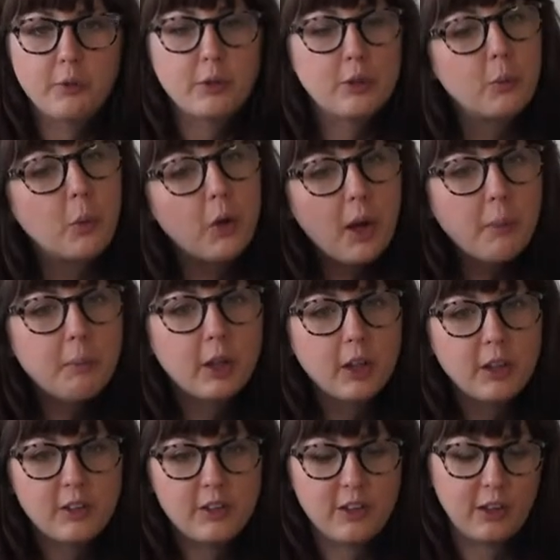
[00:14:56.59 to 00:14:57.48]
So what I'm
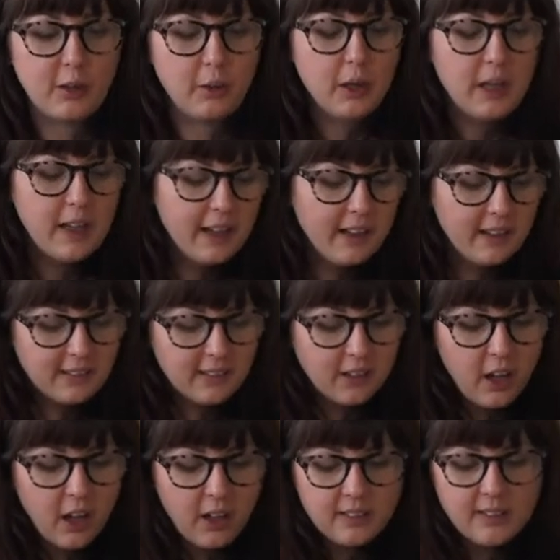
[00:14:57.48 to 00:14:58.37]
going to do is
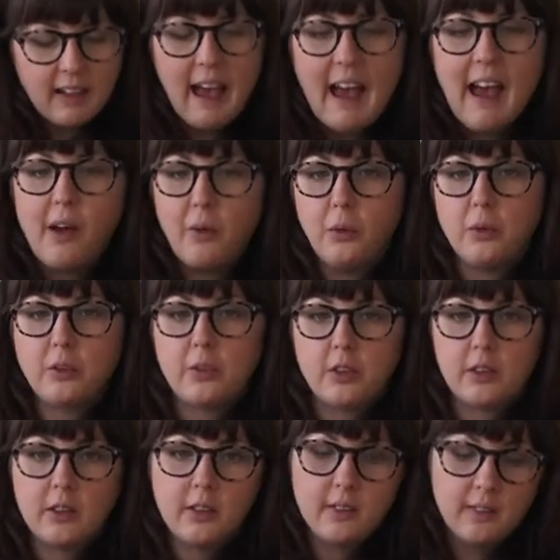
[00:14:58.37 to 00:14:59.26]
cut
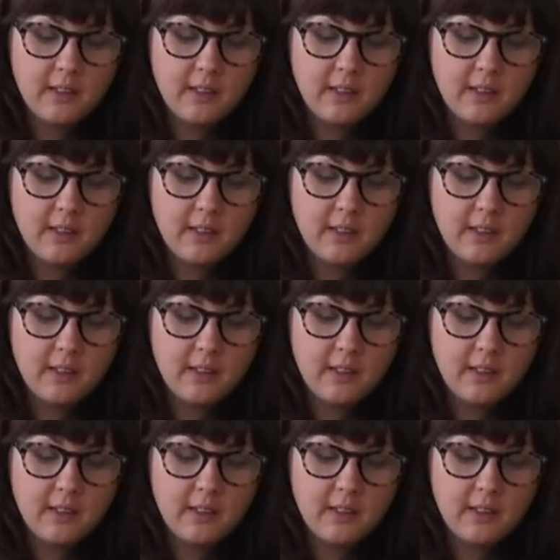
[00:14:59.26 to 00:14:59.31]
out